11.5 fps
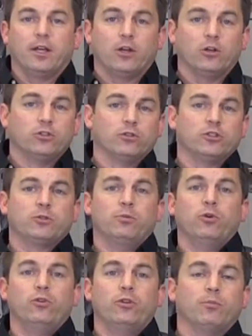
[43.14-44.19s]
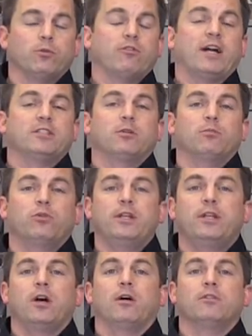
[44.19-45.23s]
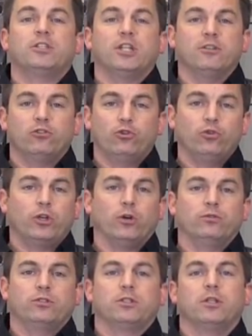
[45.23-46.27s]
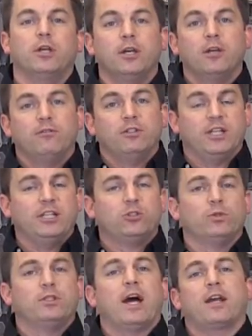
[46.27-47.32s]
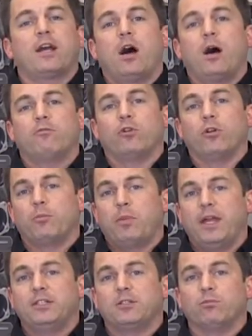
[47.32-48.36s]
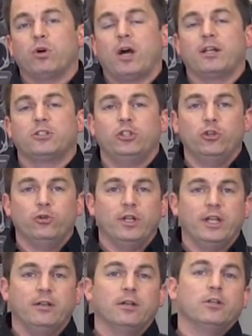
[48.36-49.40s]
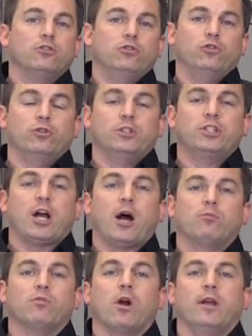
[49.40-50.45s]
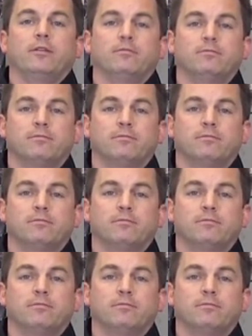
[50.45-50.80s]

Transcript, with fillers: It goes on smooth and provides complete coverage in two coats. Visit Eastwood dot com for all the paints and products you need to do the job right.